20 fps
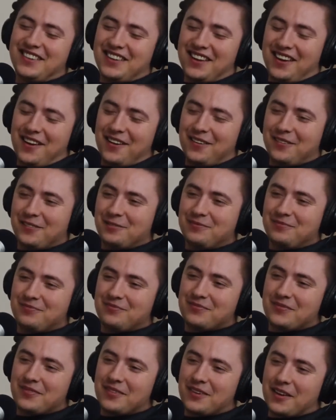Yeah,
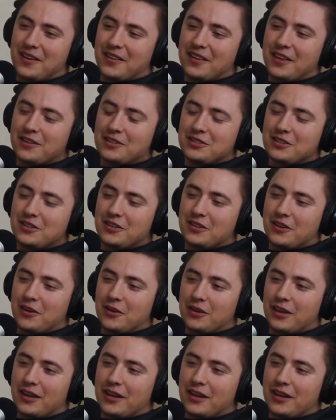that's good though.